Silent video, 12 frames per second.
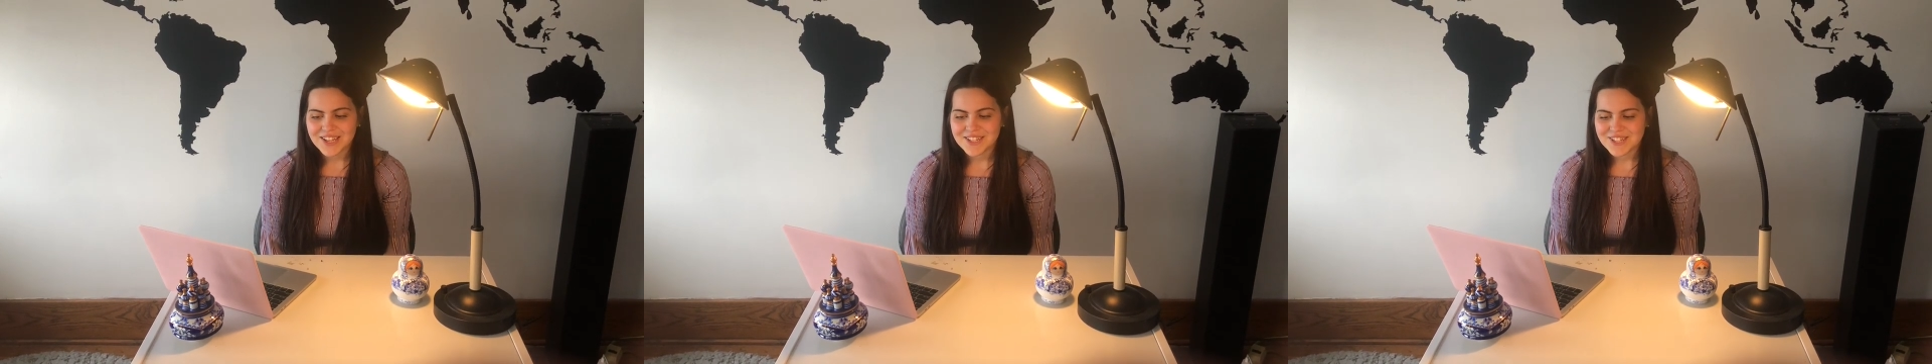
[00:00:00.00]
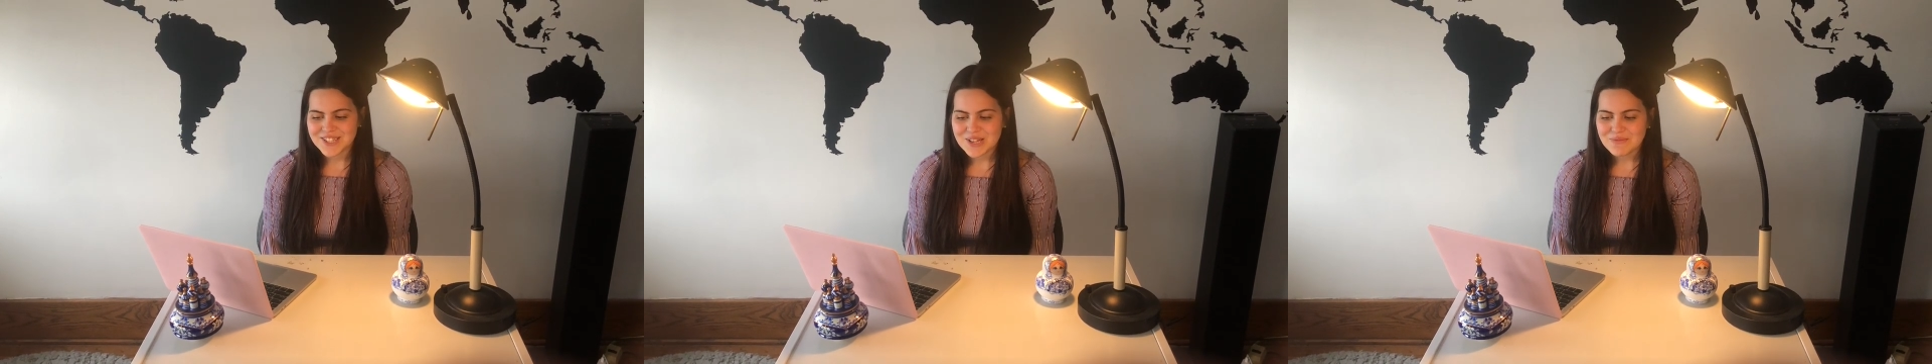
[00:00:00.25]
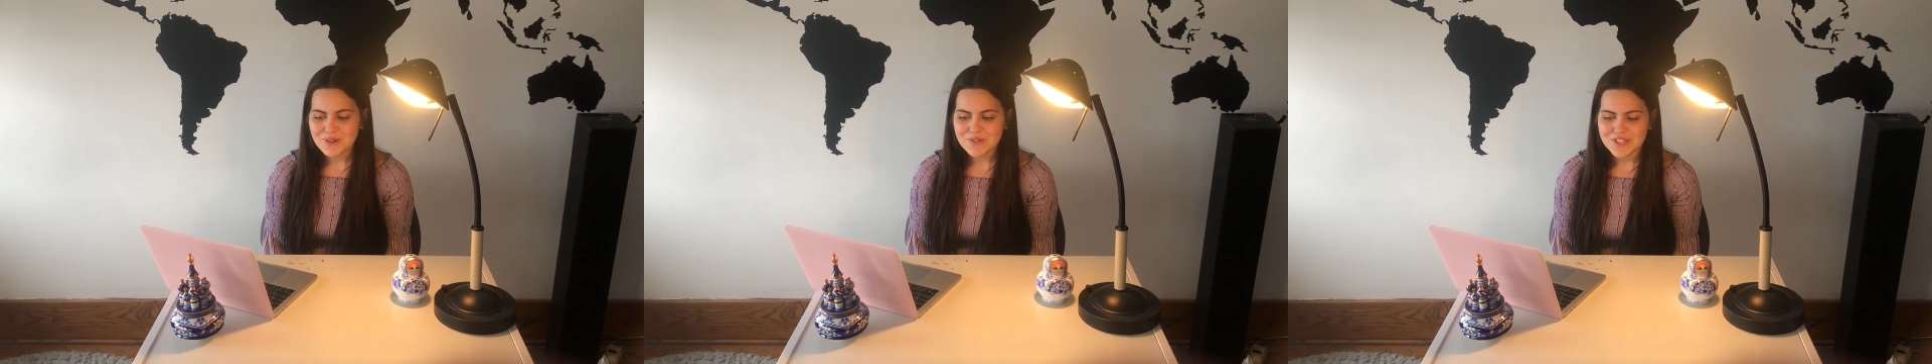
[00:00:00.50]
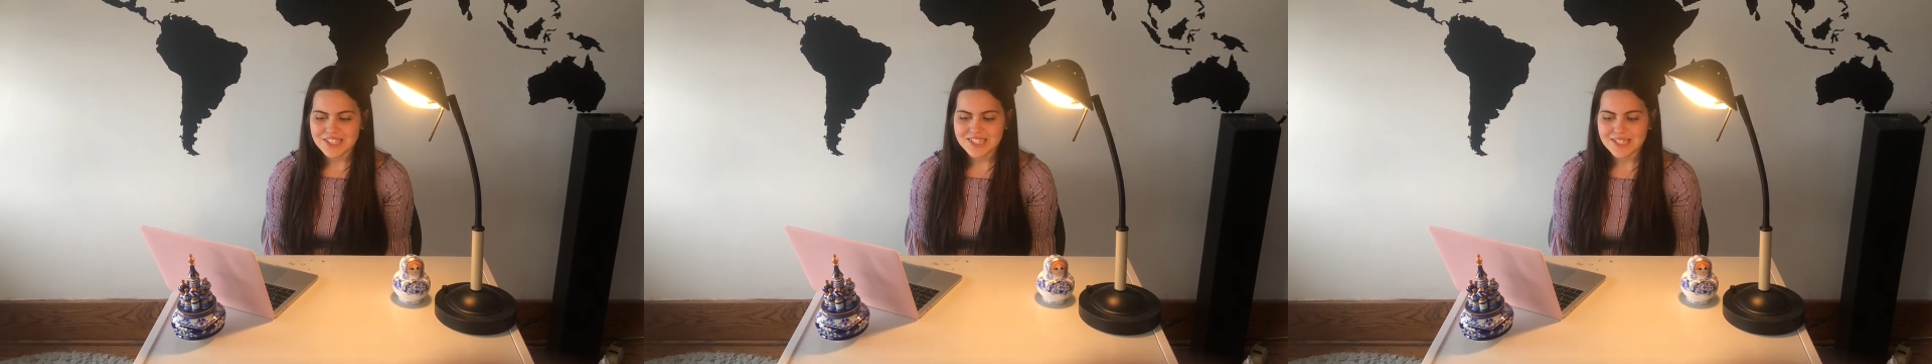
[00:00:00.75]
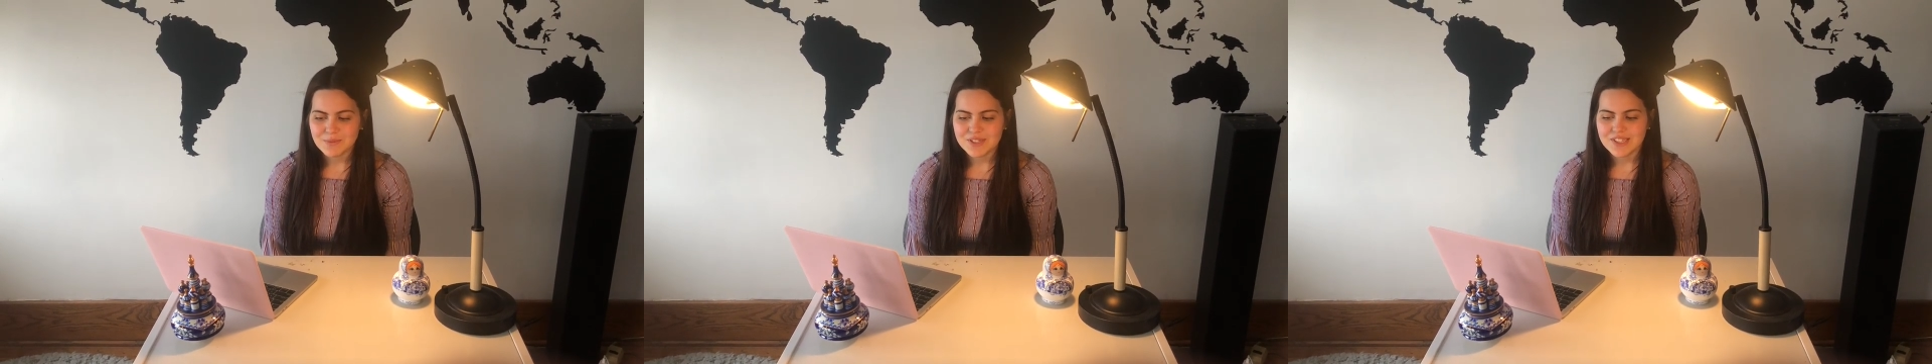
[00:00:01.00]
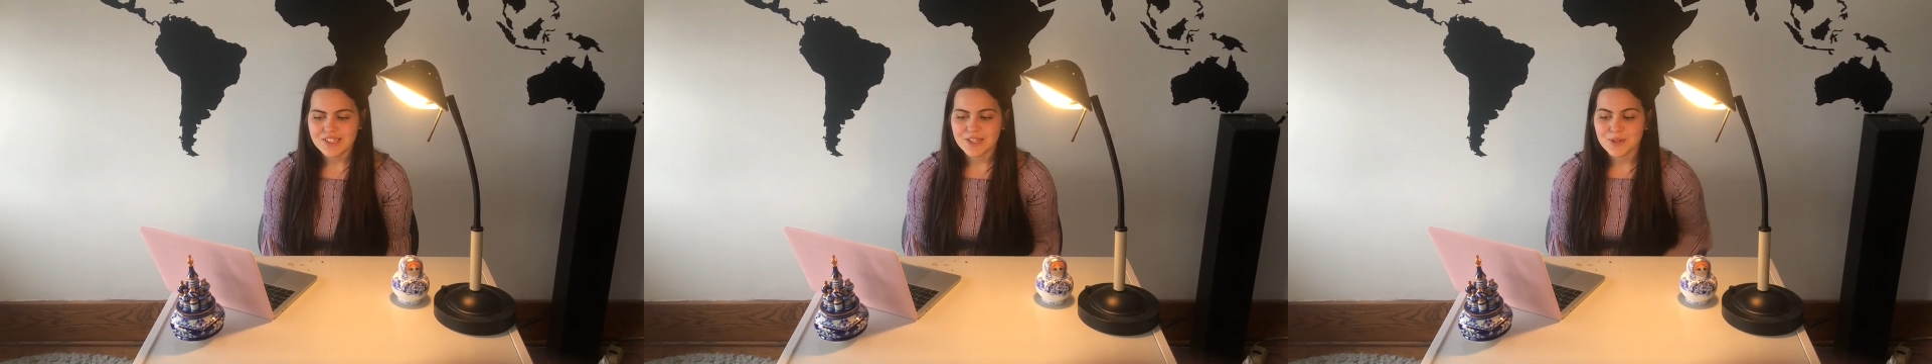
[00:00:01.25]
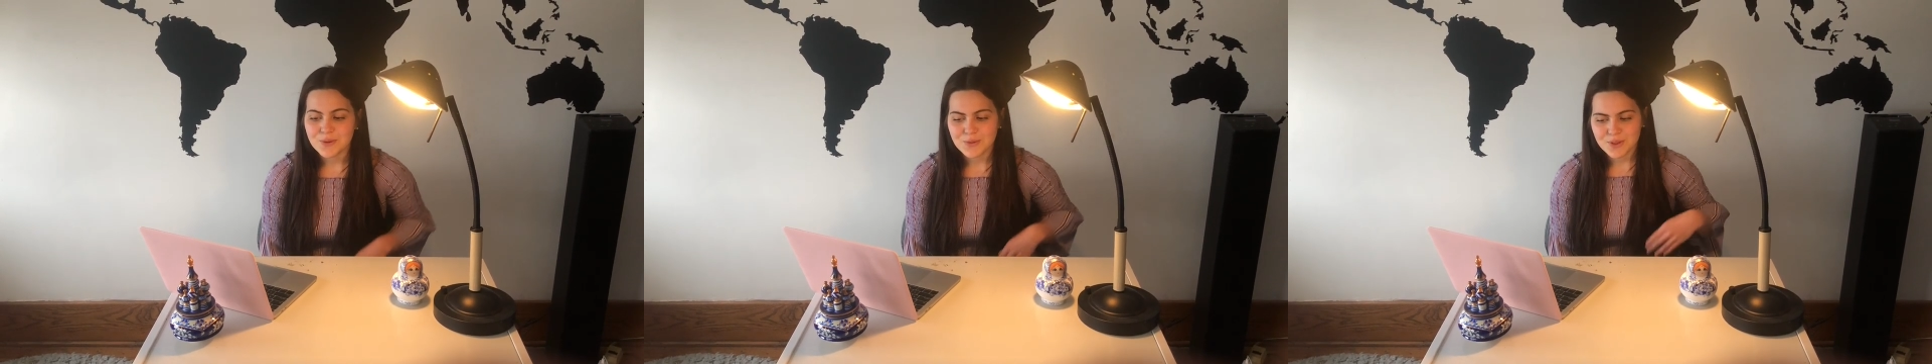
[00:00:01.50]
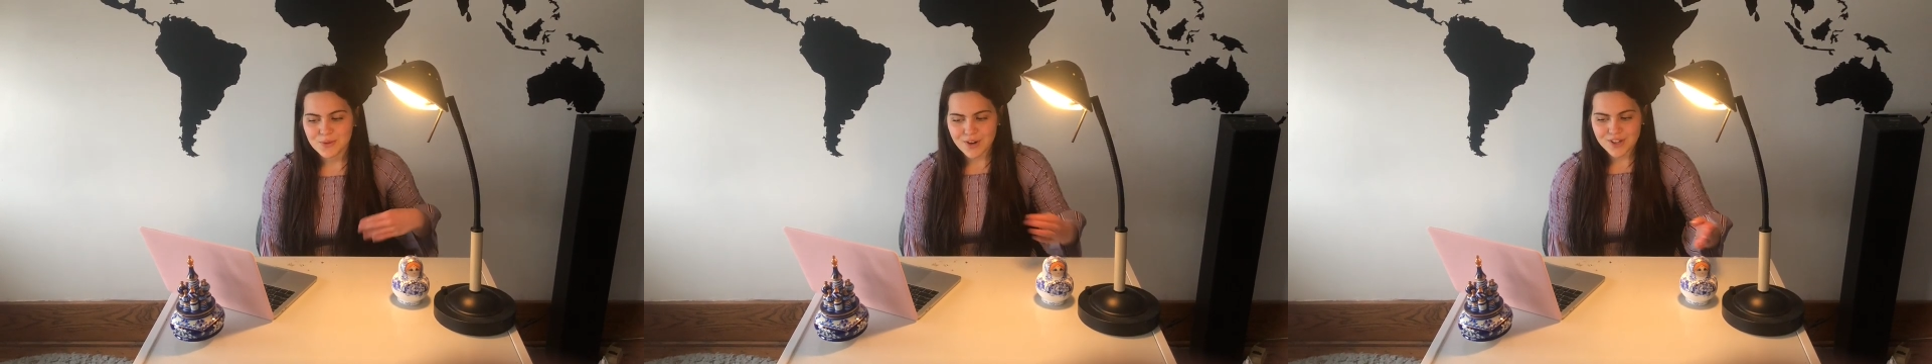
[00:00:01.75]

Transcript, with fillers: An example of this can be seen with the